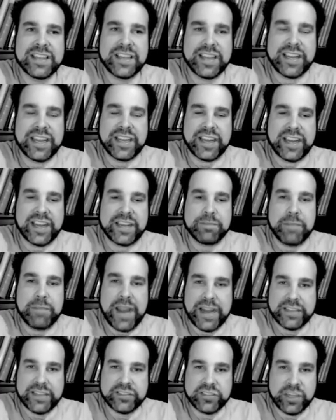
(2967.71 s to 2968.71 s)
in, in
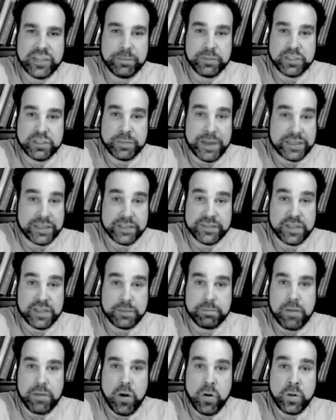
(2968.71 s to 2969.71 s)
mainstream perspectives
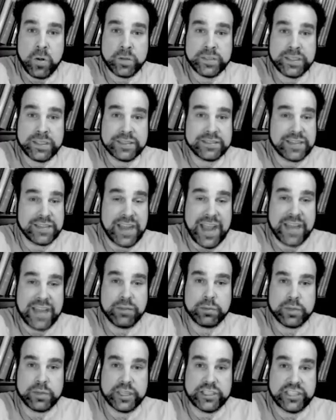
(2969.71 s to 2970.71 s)
on politics and
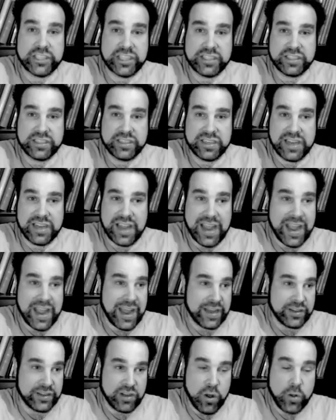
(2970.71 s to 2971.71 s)
religion
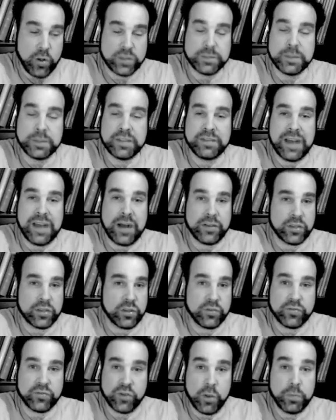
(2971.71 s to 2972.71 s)
and ultimate
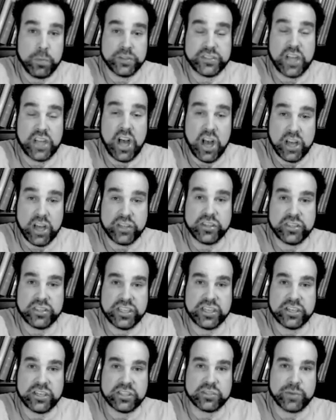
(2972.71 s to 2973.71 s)
value for almost hundred
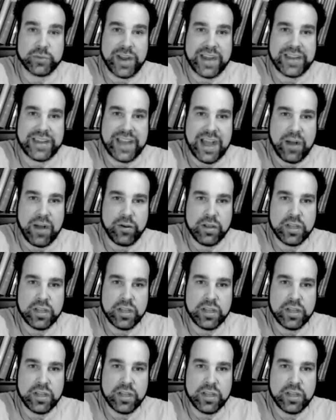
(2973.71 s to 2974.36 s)
years right now.